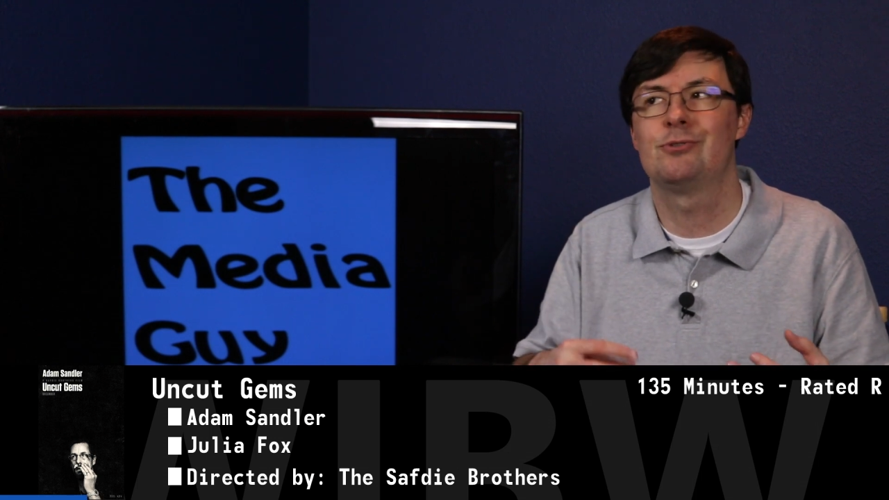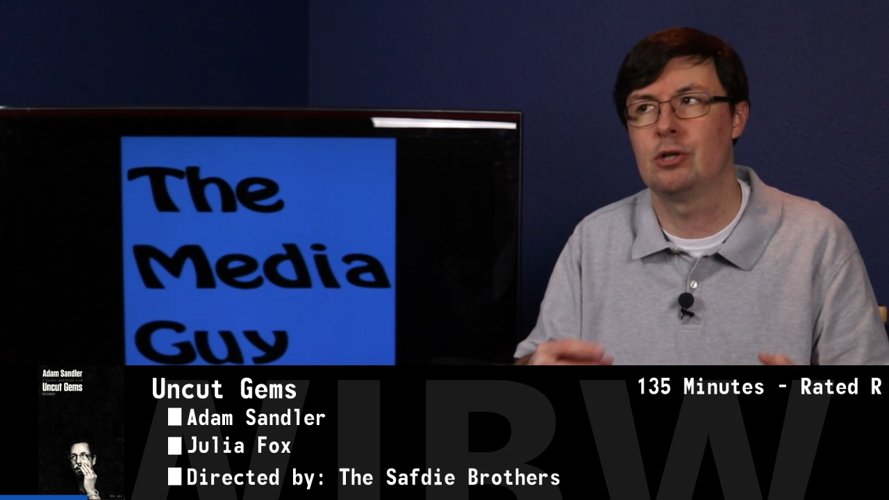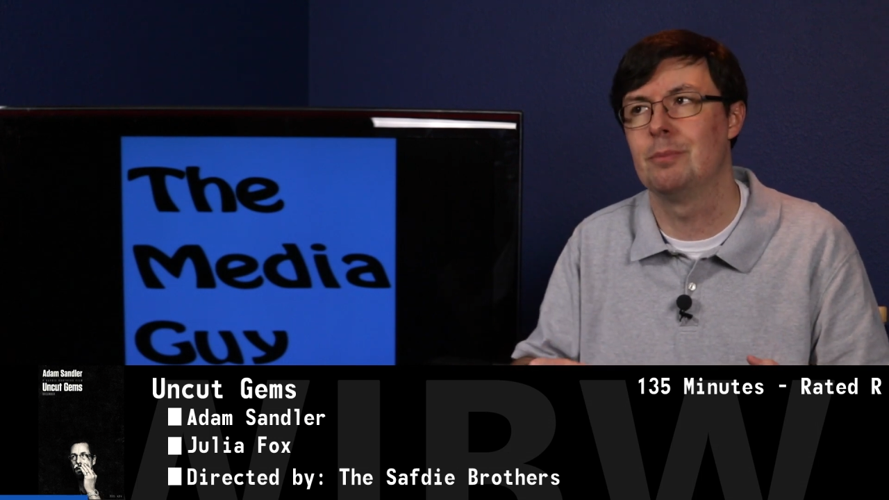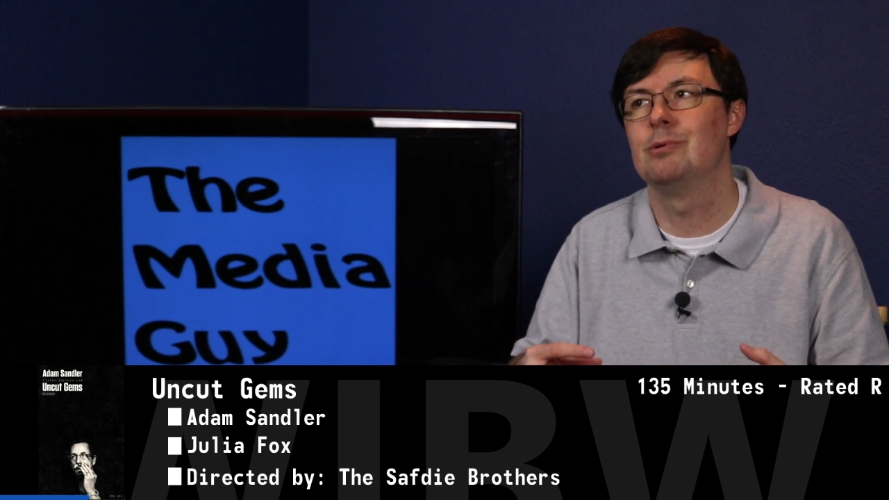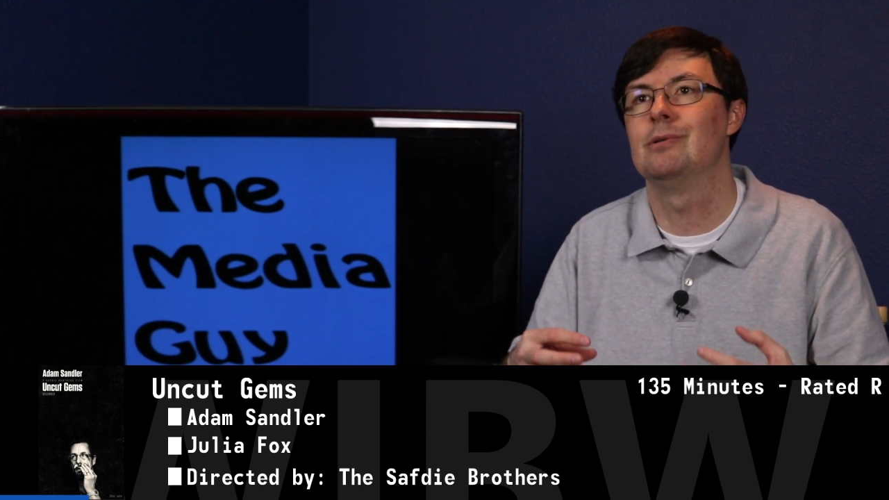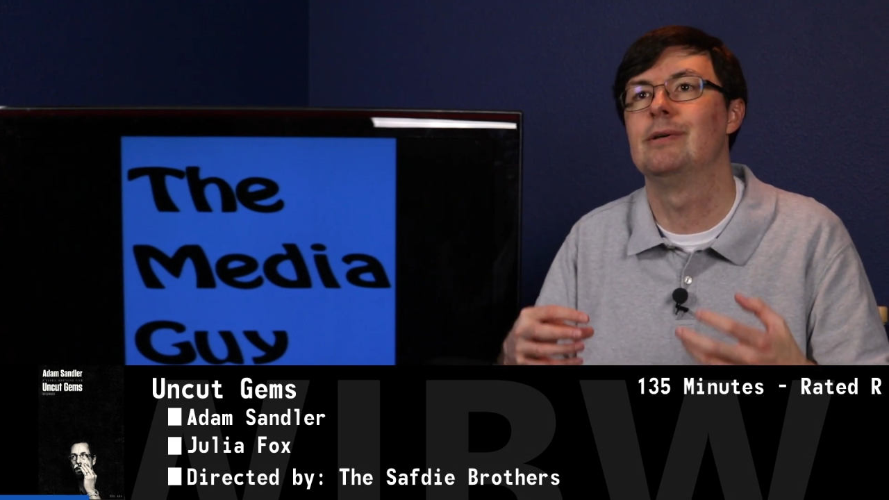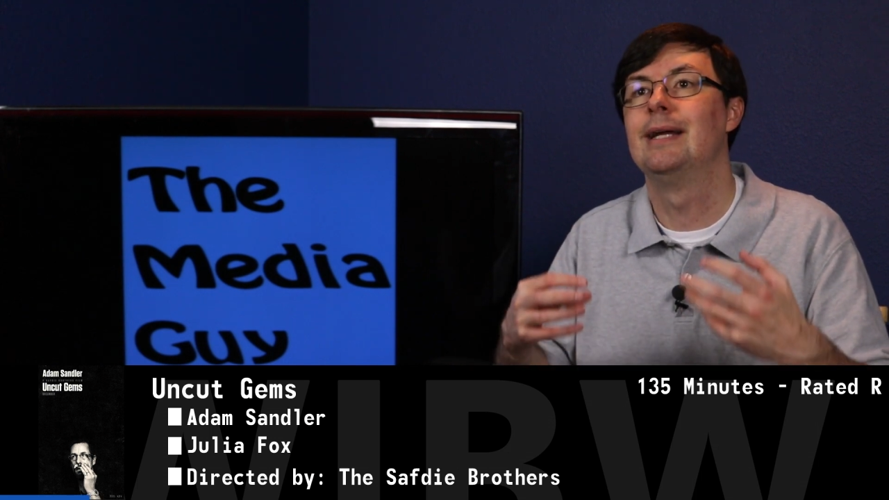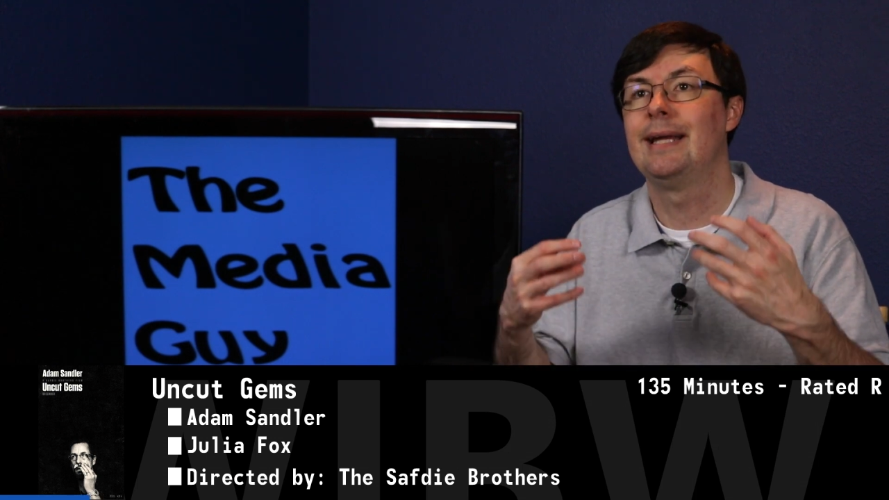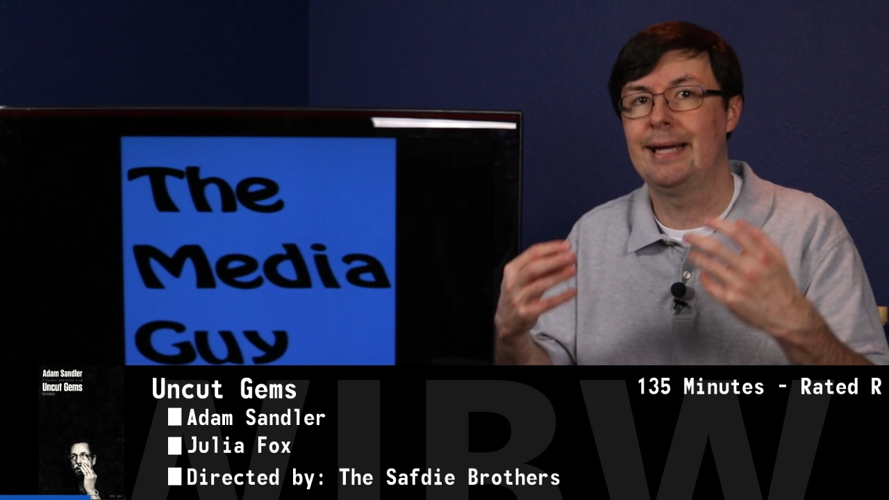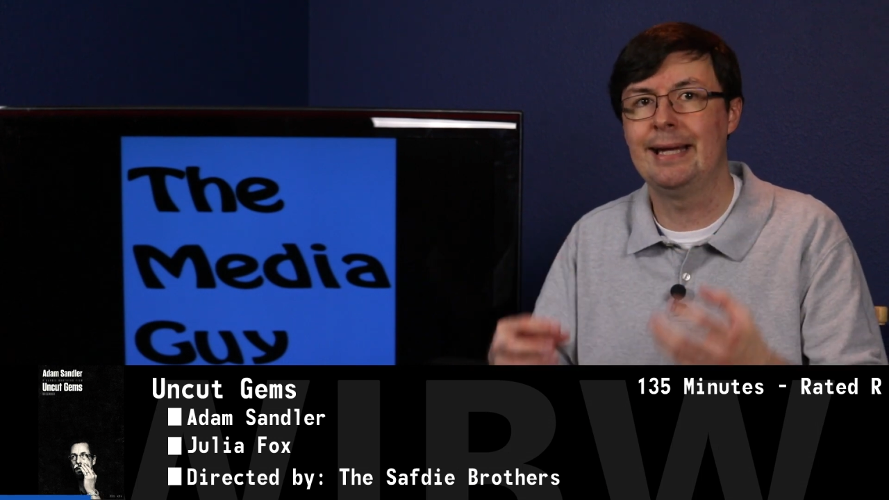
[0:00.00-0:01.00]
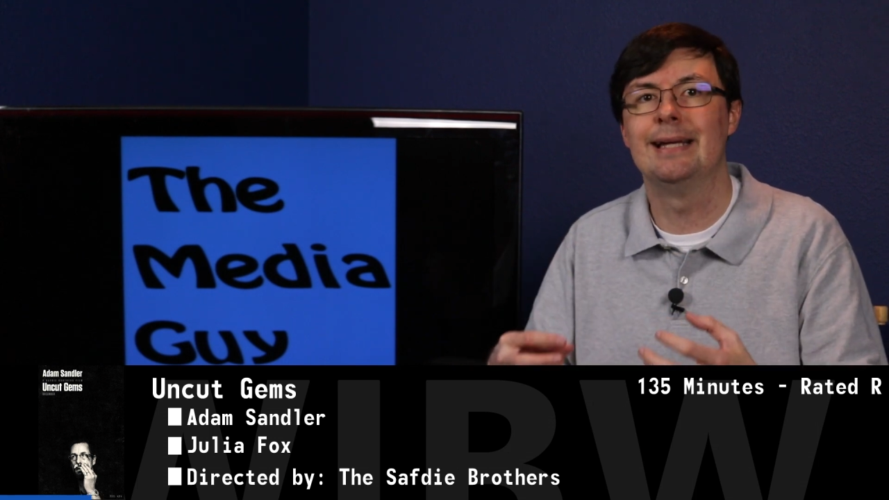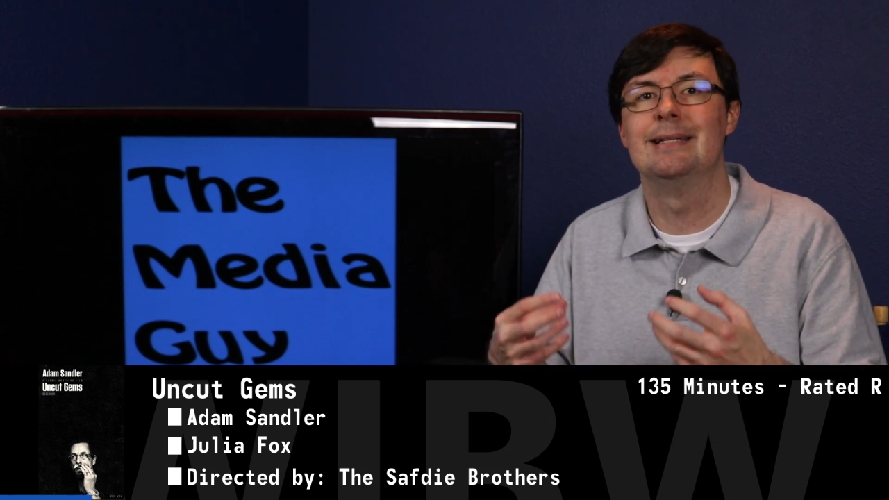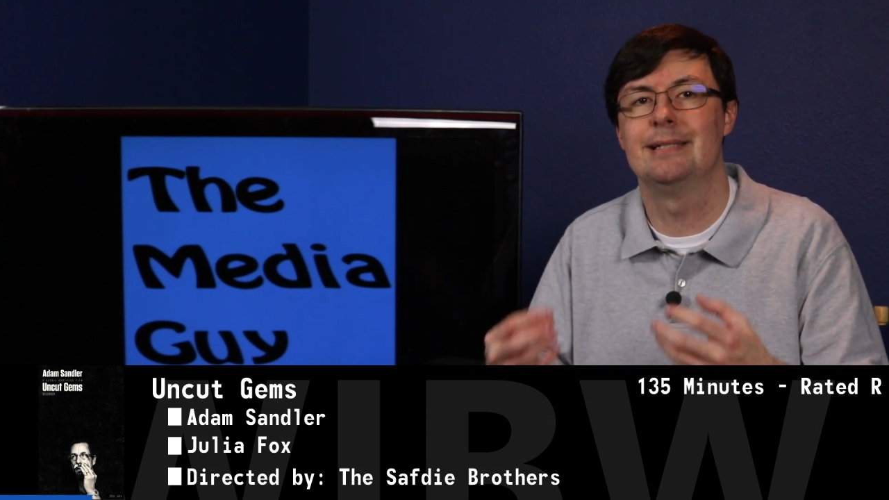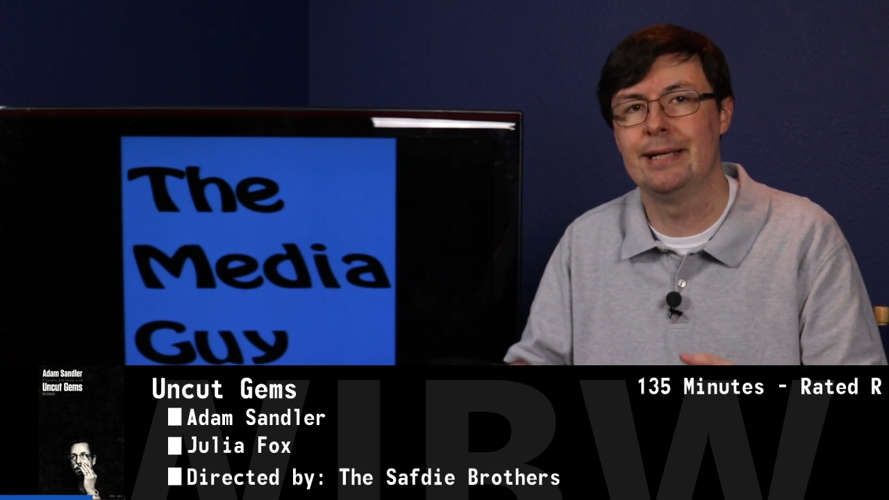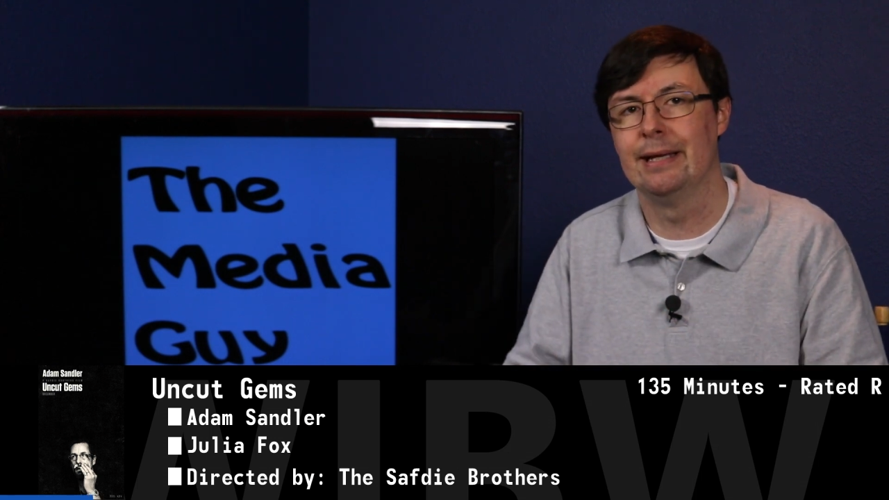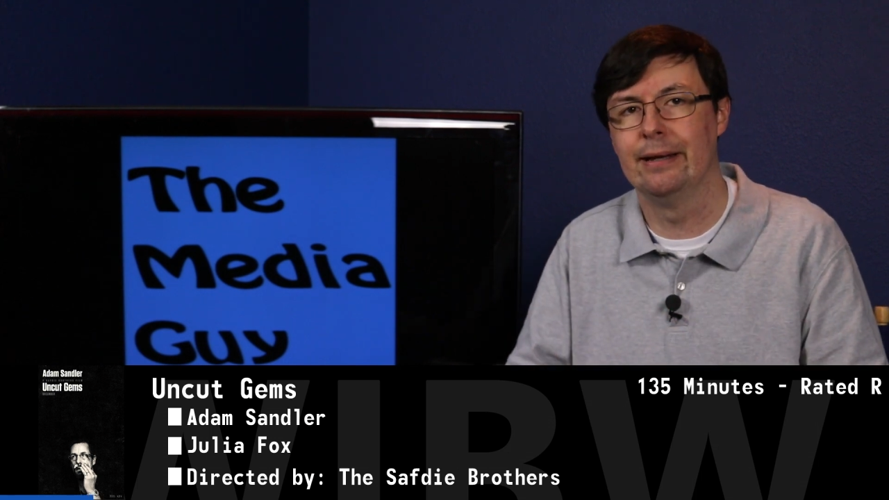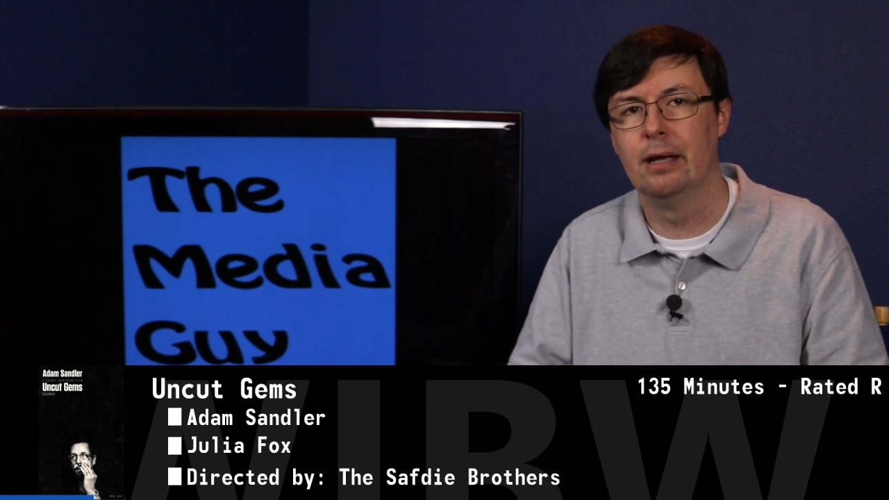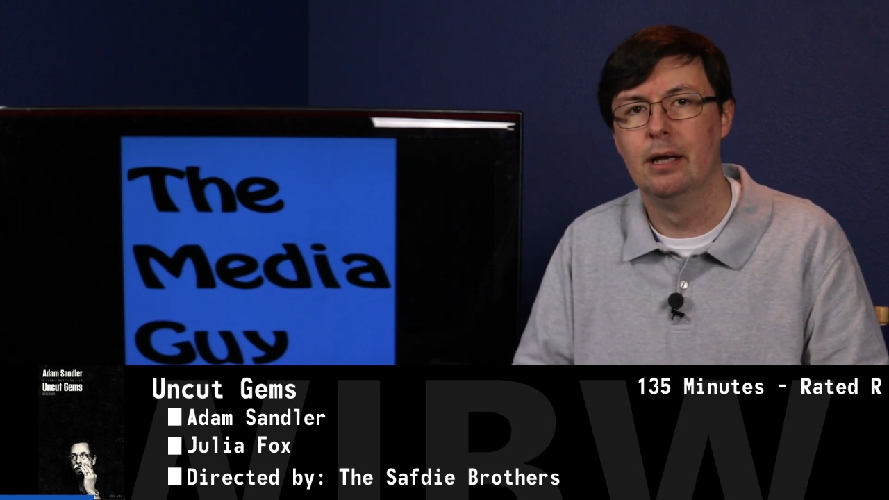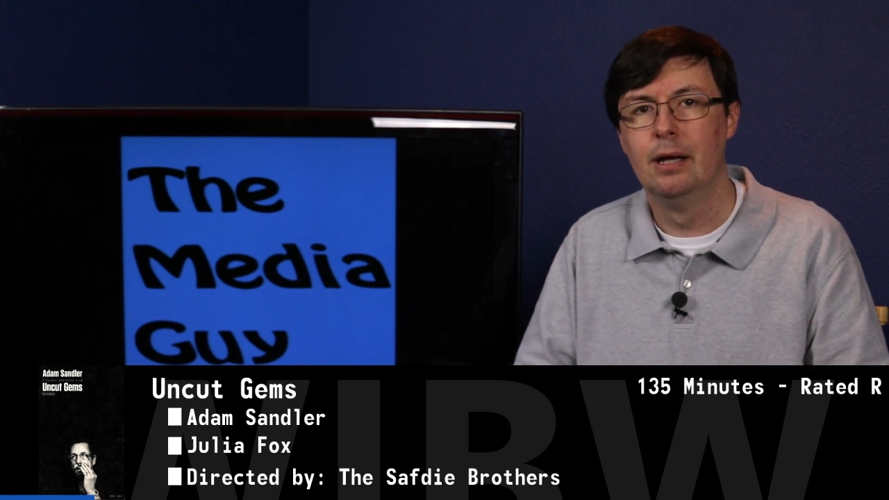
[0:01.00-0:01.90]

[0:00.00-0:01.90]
trouble he is in,